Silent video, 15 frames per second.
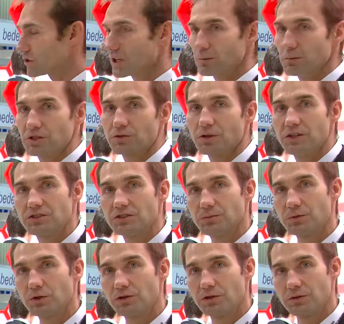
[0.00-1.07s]
time it tries to
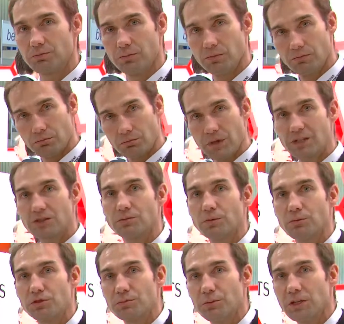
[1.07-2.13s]
put the
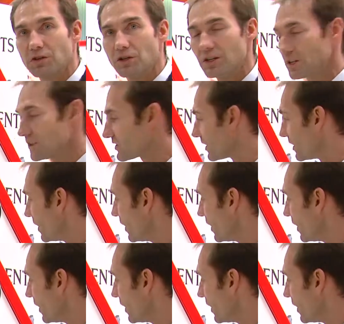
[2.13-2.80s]
maximum speed on it,